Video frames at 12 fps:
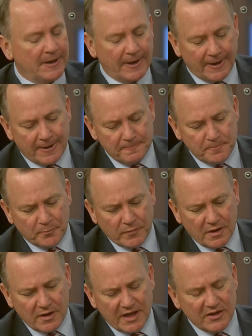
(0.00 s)

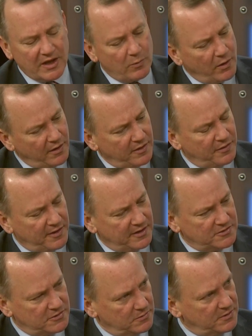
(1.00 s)
And one of the
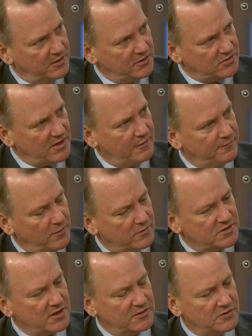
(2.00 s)
things too that you're trying to
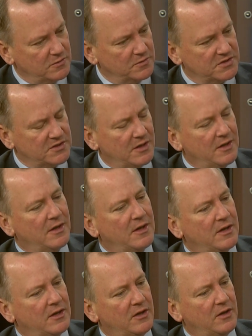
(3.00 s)
focus on too is,
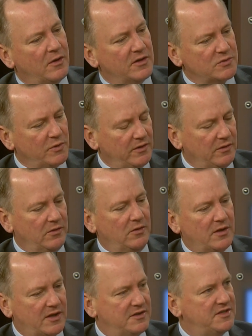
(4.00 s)
as we
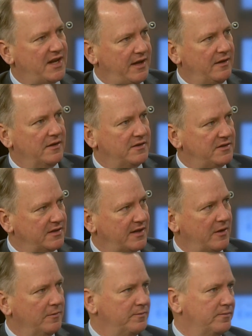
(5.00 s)
look at data to
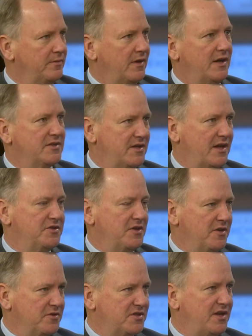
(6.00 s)
help us
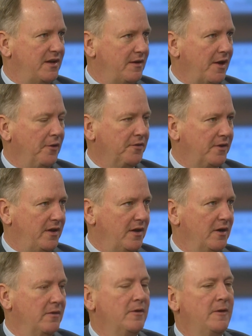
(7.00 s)
understand
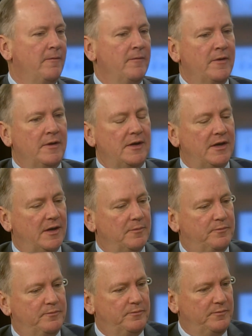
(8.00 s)
healthcare,
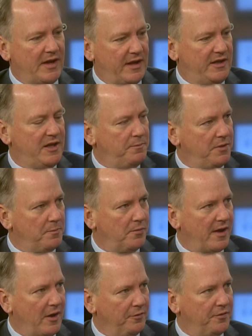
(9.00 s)
keep
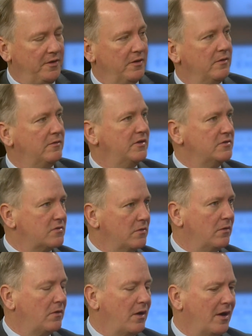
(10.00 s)
people healthier,
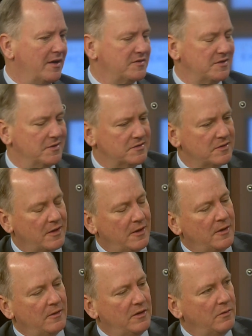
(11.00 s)
control costs, is
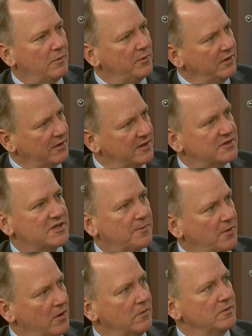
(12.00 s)
when we look at
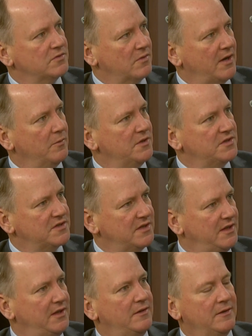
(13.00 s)
zip codes, right? We
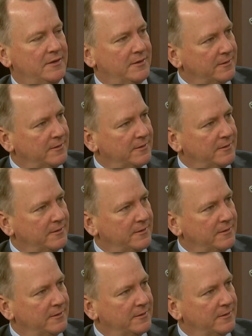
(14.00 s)
see